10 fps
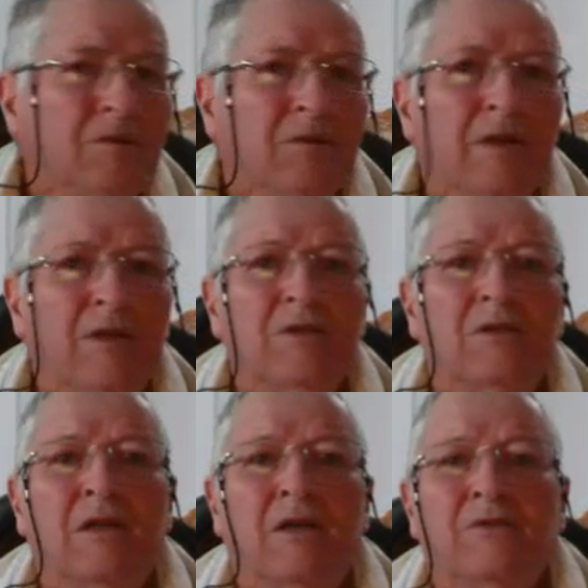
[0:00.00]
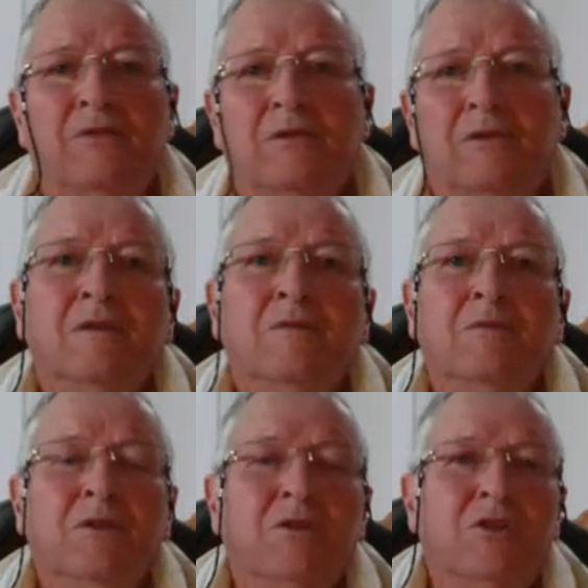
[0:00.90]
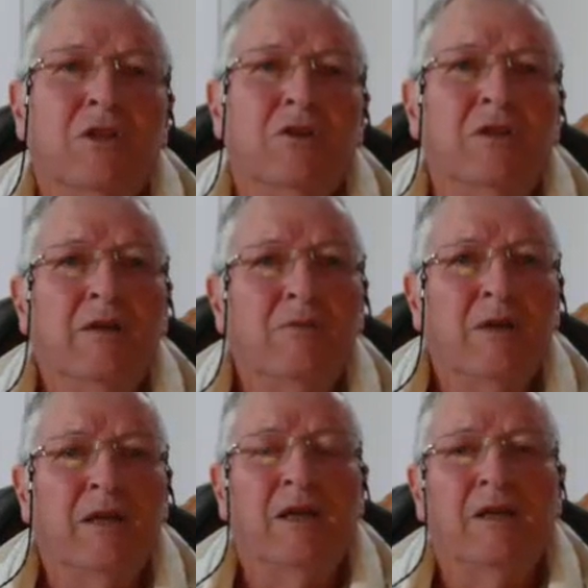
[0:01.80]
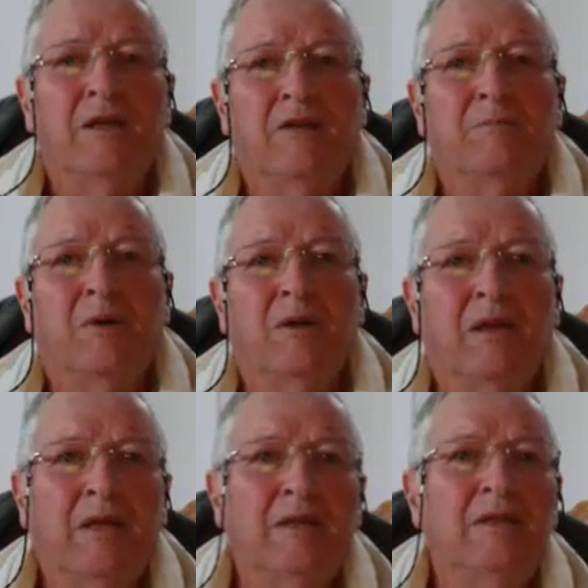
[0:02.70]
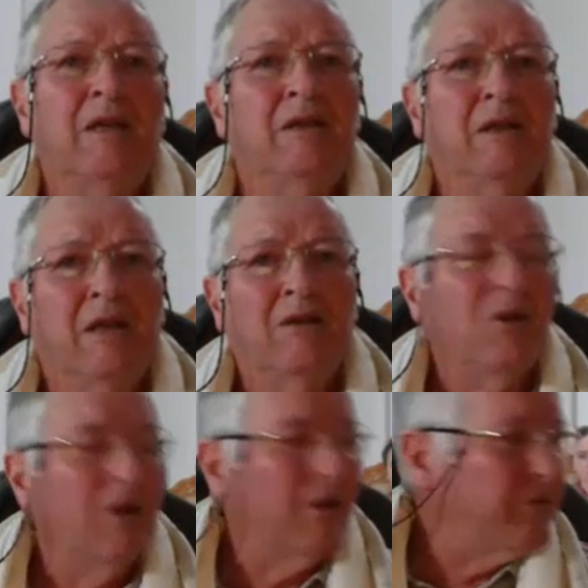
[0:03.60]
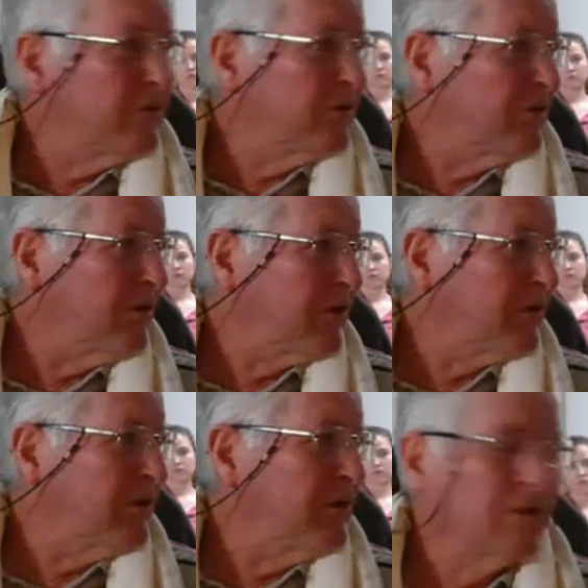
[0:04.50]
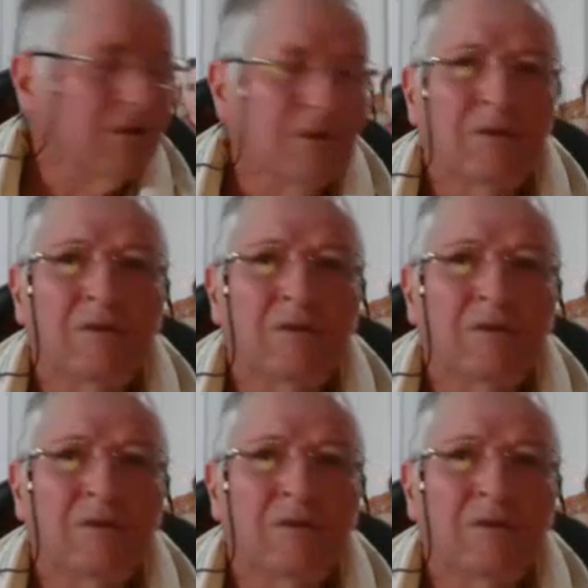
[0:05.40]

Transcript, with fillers: Greatest love. And we've got to show Yahweh our love by laying down our life to a lot of things.